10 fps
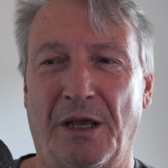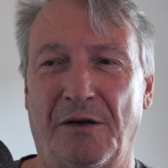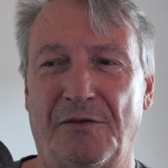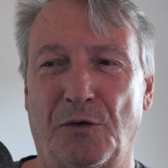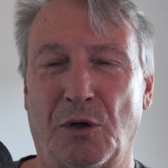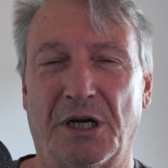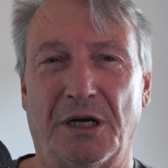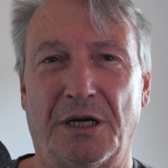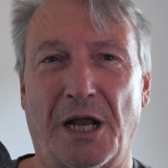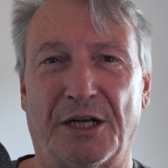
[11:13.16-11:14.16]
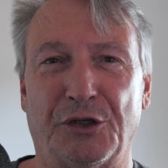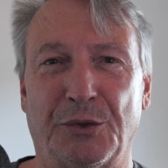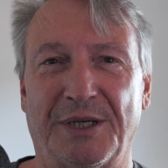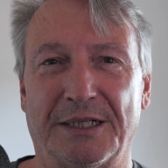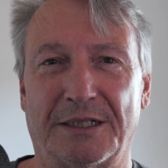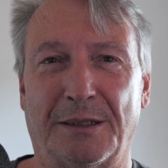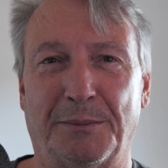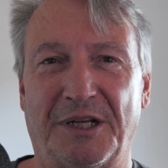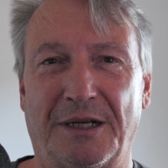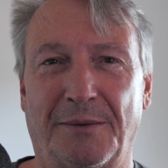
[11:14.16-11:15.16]
for not doing
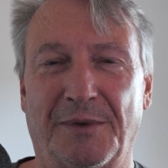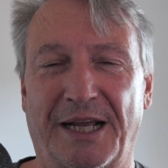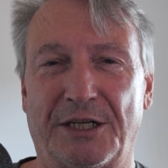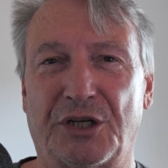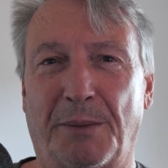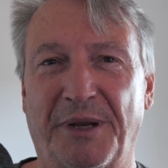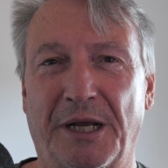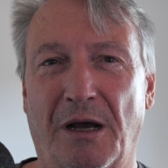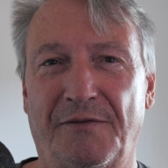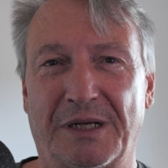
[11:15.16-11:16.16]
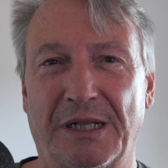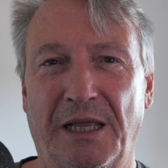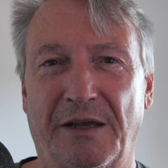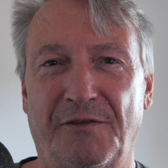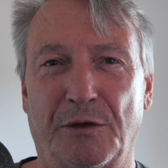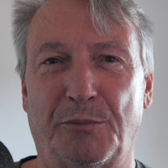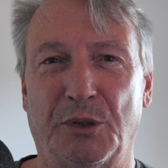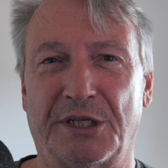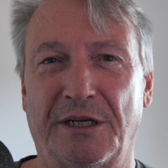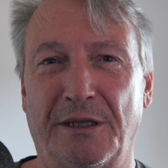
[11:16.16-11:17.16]
something, like jumping off a cliff or
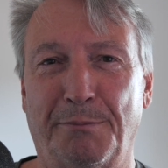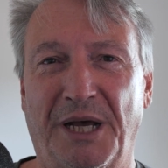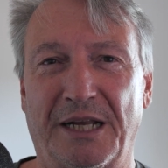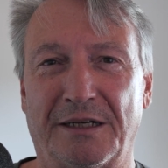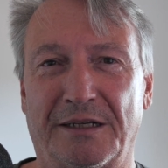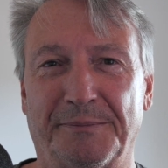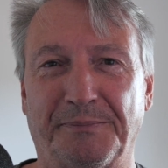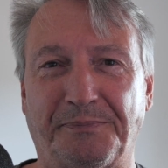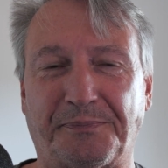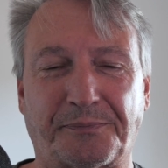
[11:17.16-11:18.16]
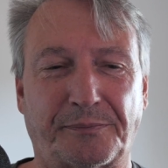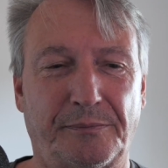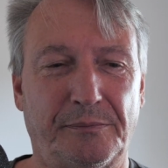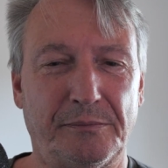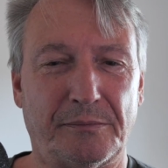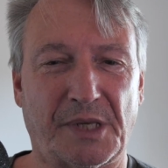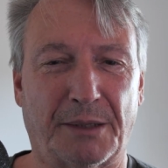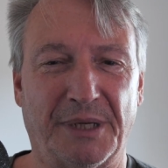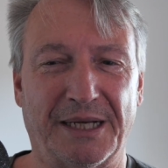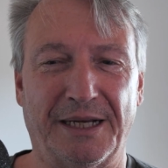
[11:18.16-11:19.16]
pushing the button.
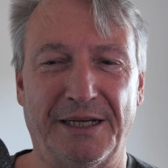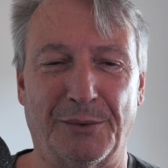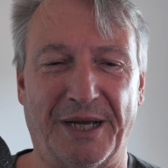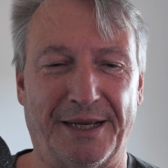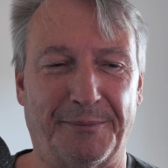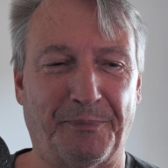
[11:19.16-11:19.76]
But anyway,